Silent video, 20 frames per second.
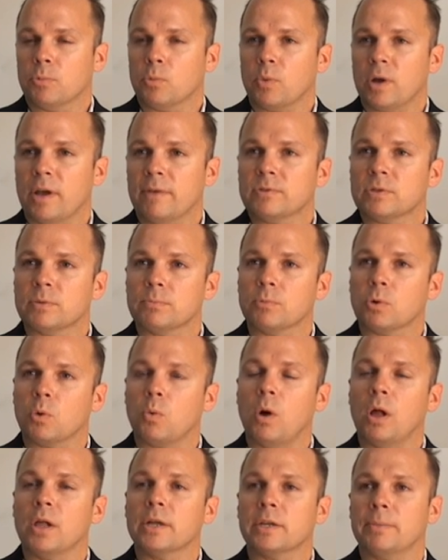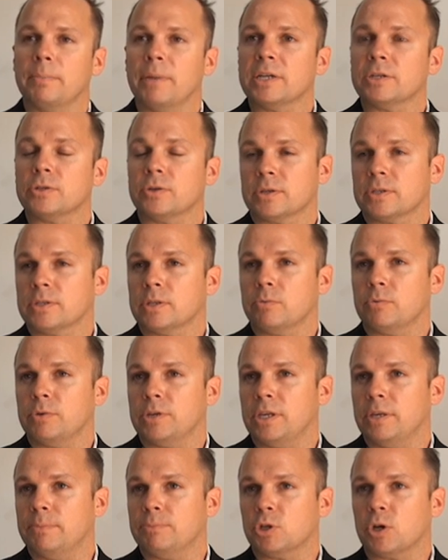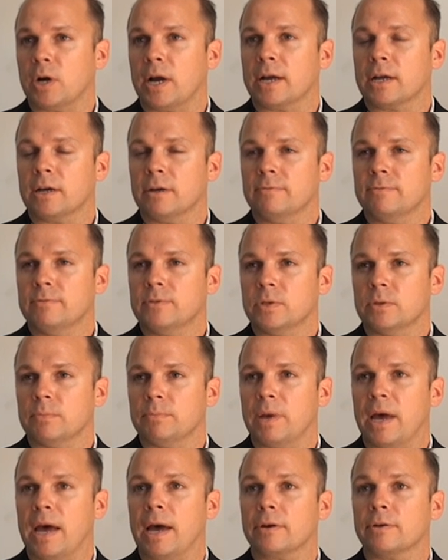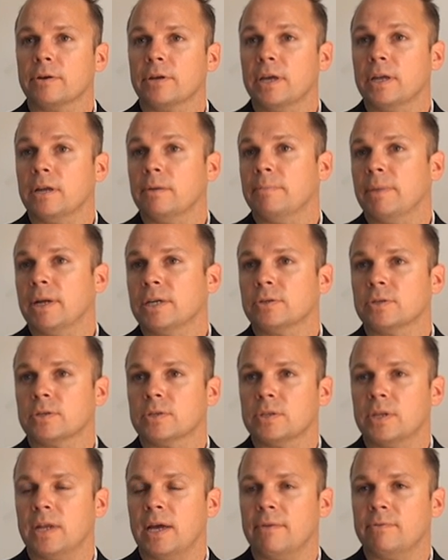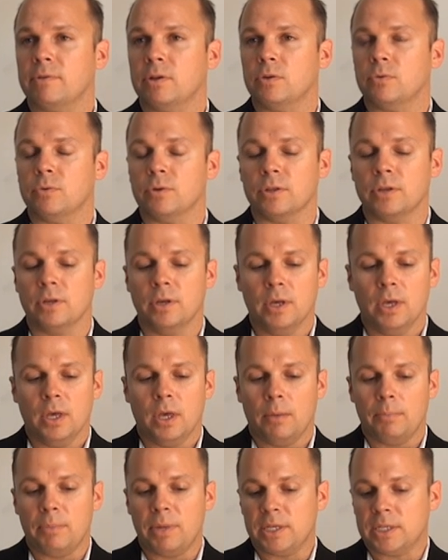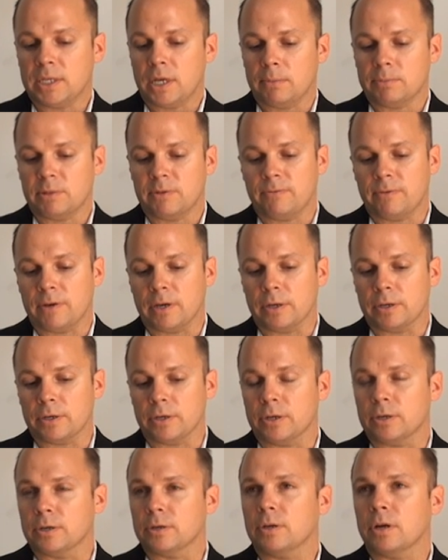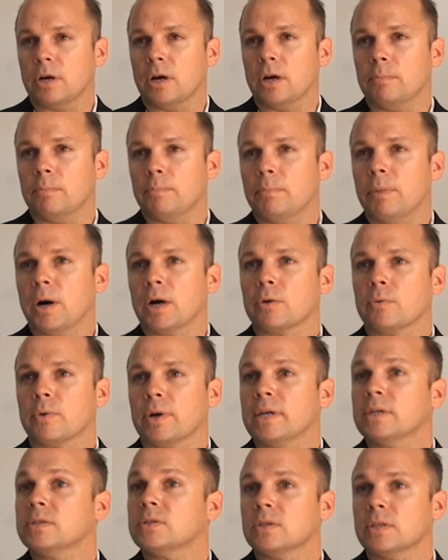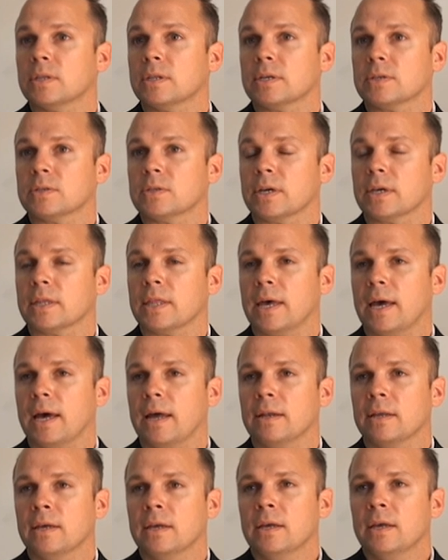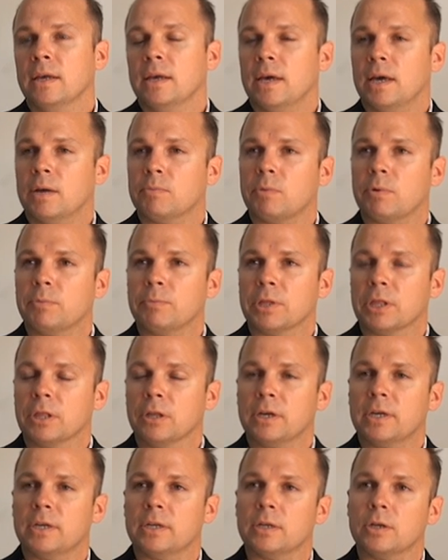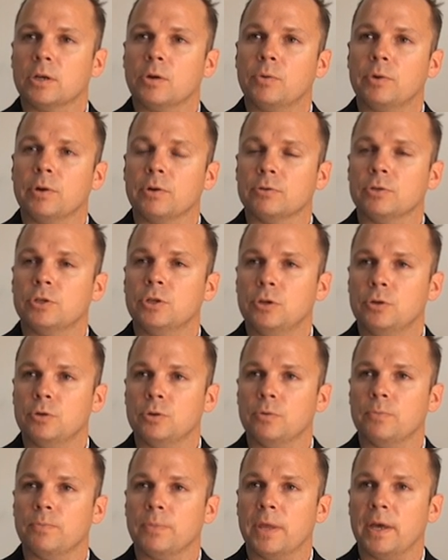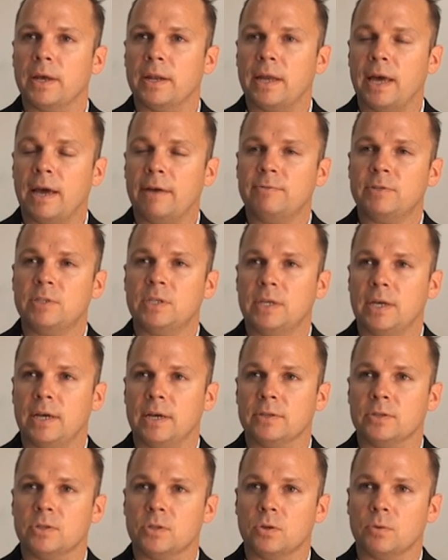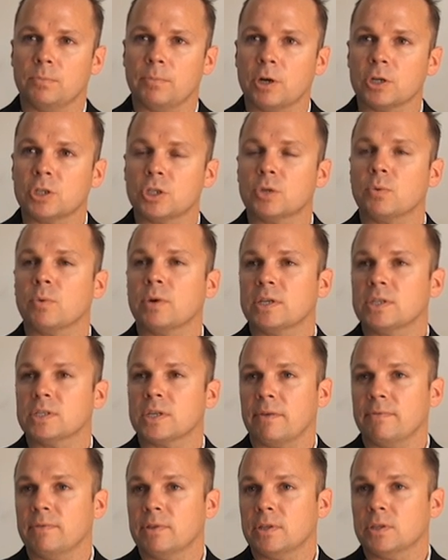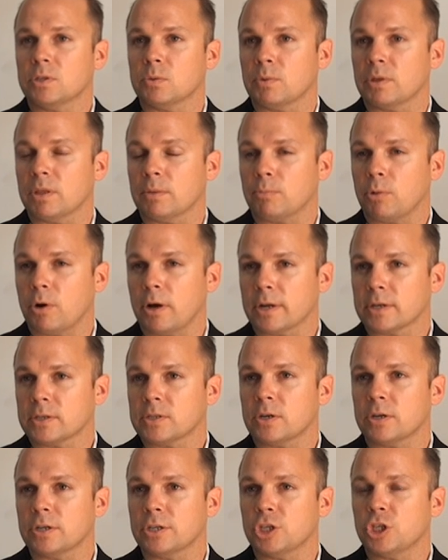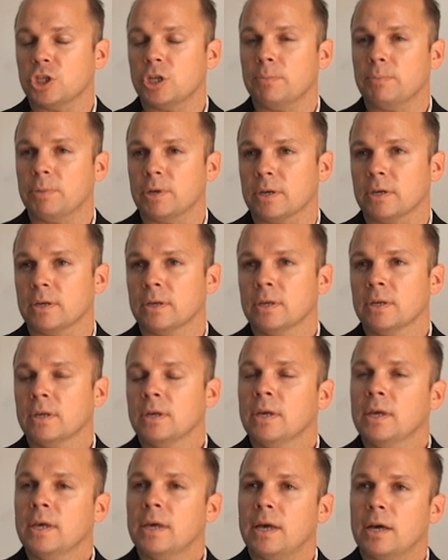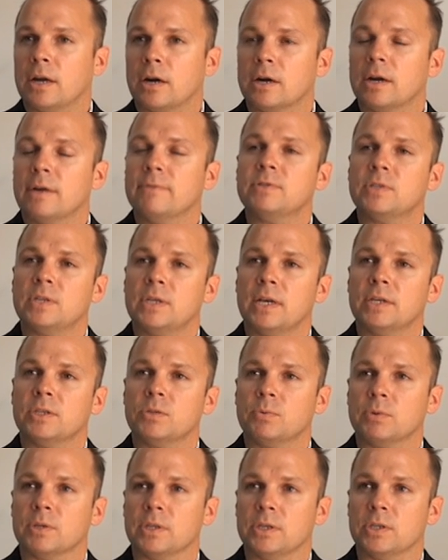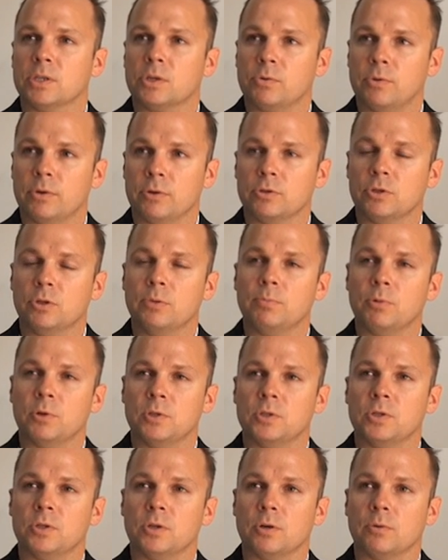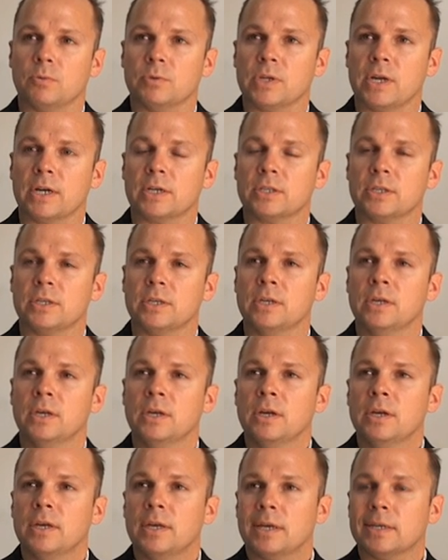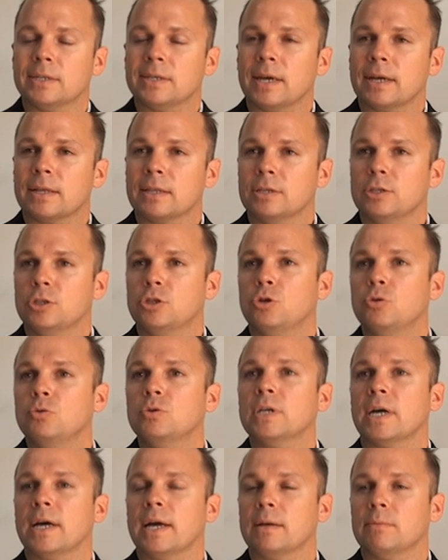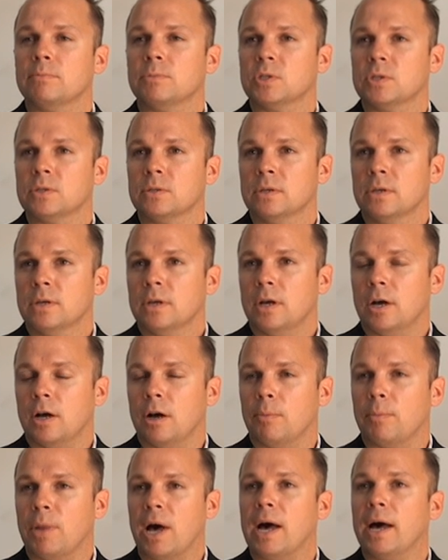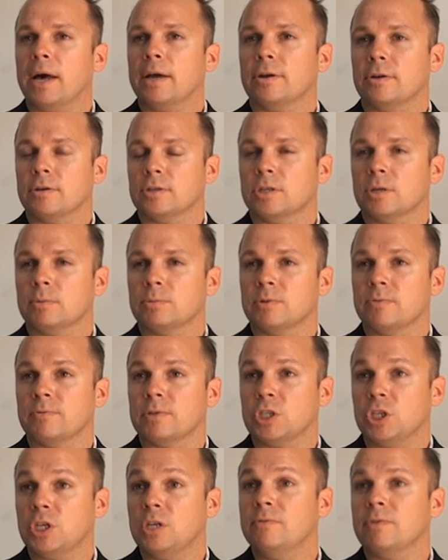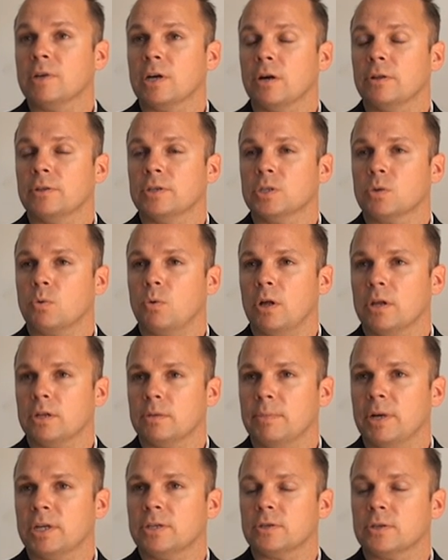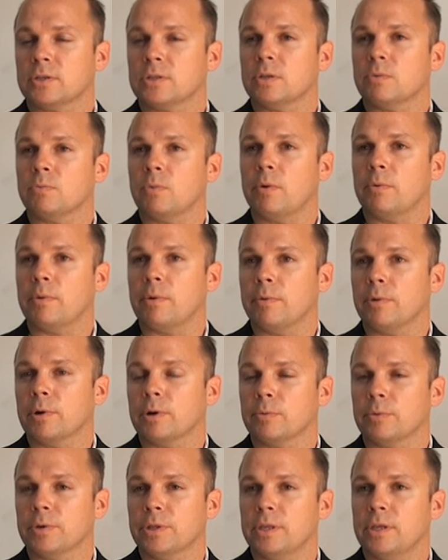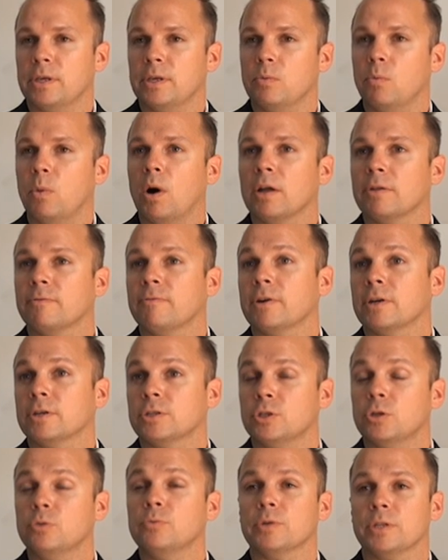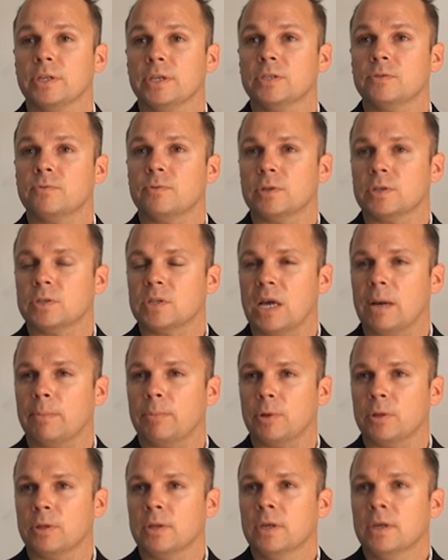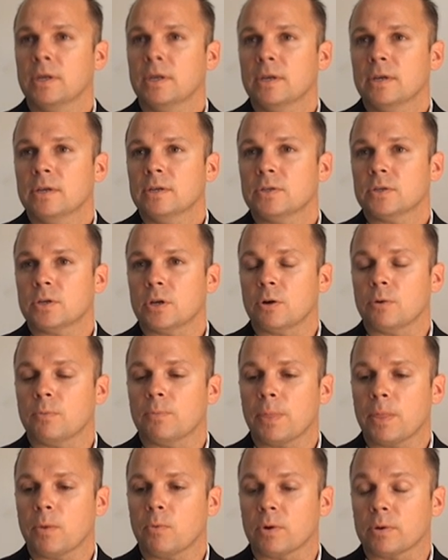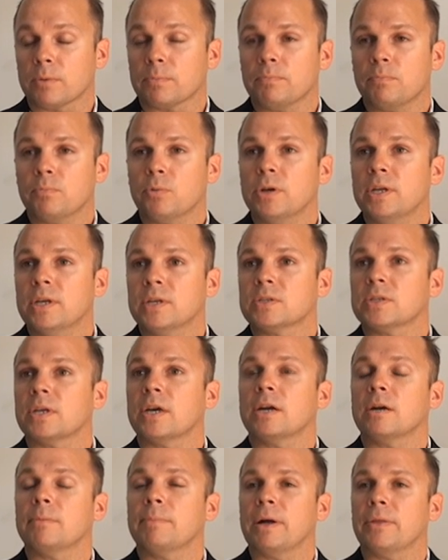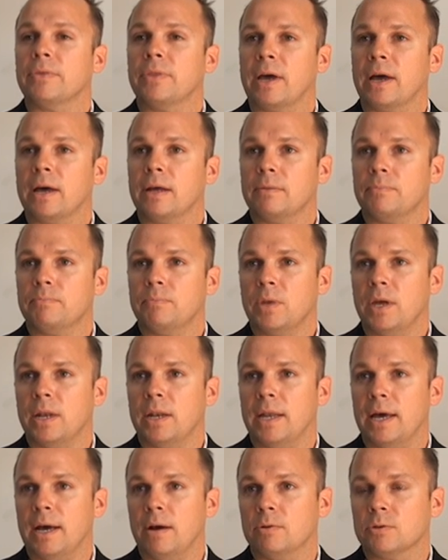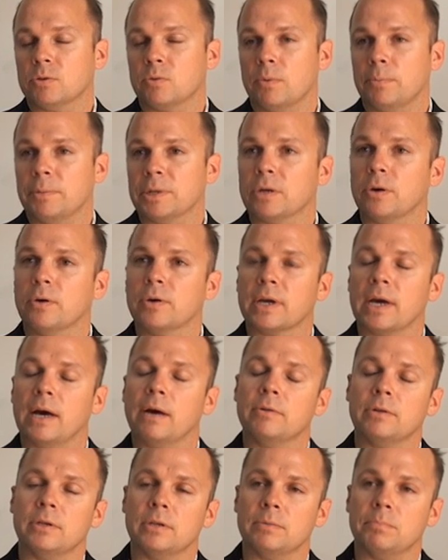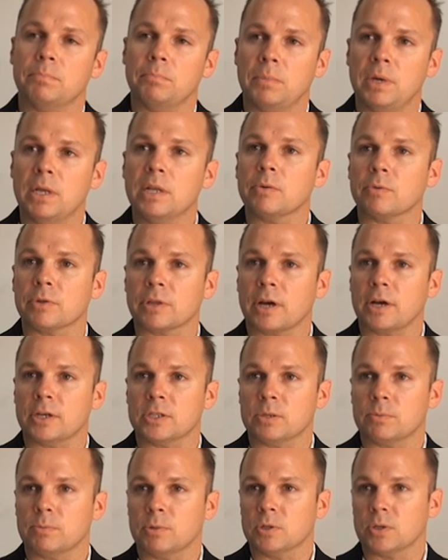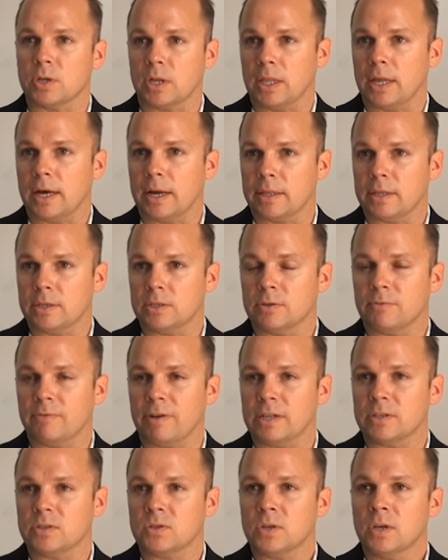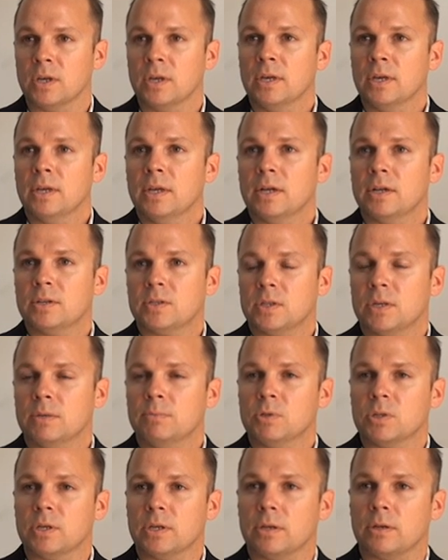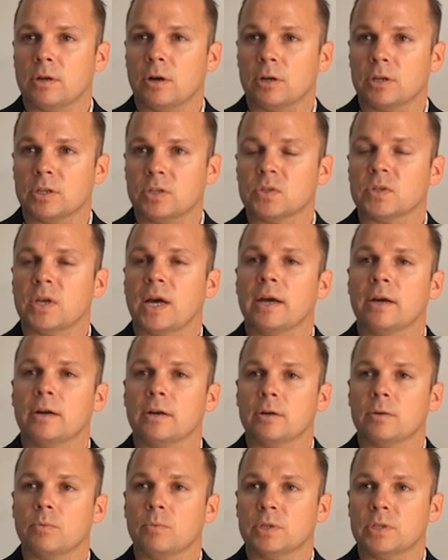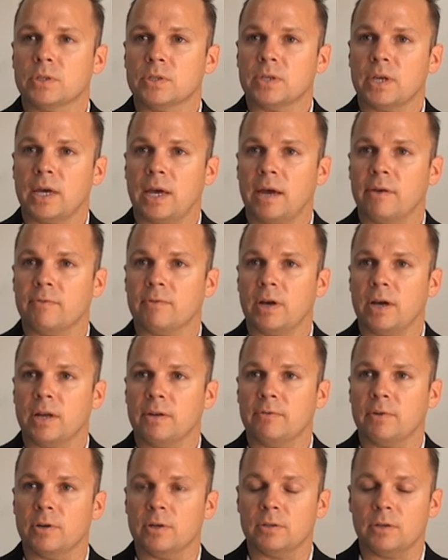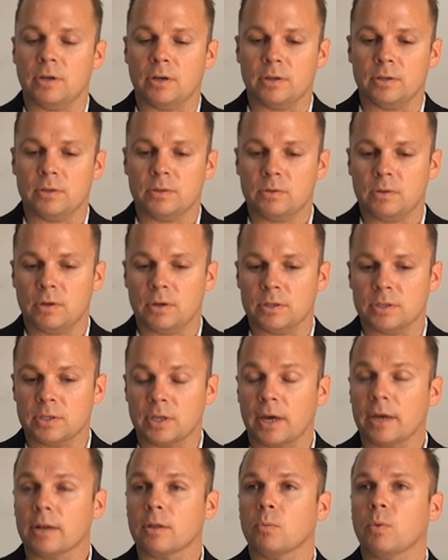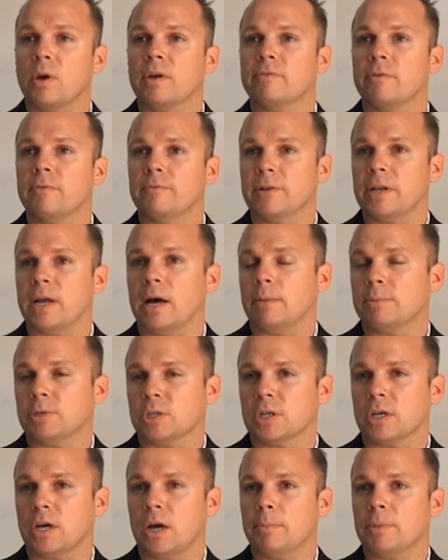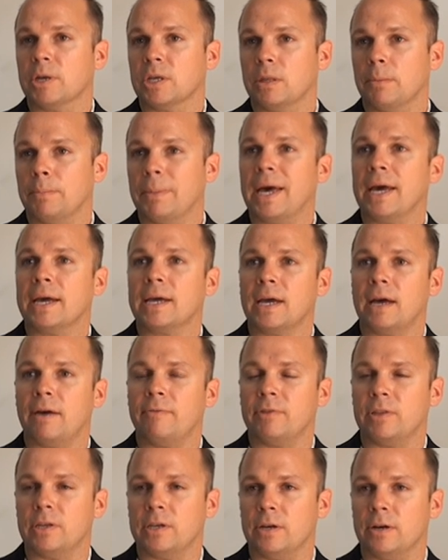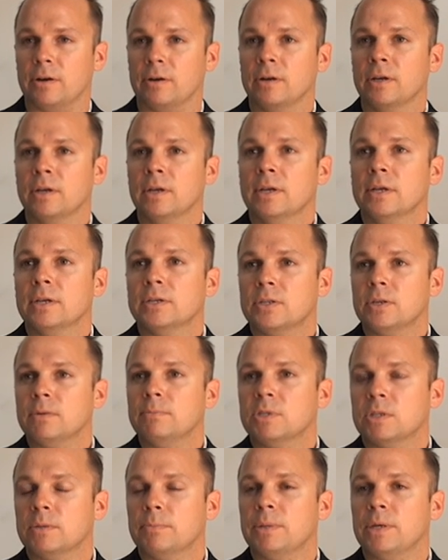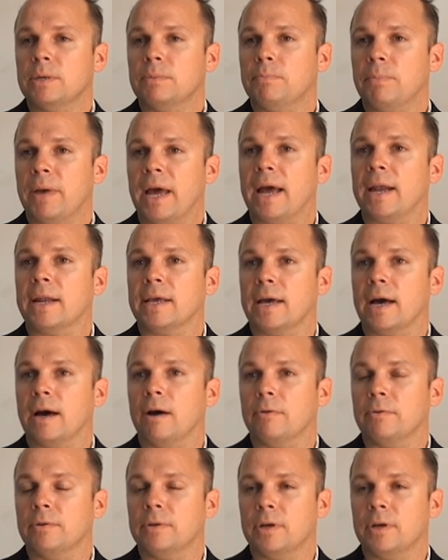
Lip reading: We have some quality metrics that we keep track of, some aggregated metrics that have to do with mean time to failure, bug rates and things like that. And when we look at Creo 2 at FCS, so March 27th is when the product started shipping. At our FCS release, Creo 2.0 was actually exactly 2 times higher in terms of achieving all these quality metrics than what we were with the Wildfire 2 release, for example. So we're pretty excited about that. And now, as we've been going out and meeting with customers at a lot of these events, it seems that our desire, which is to have kind of a tidal wave of adoption coming in the back half of the year, seems to be panning out.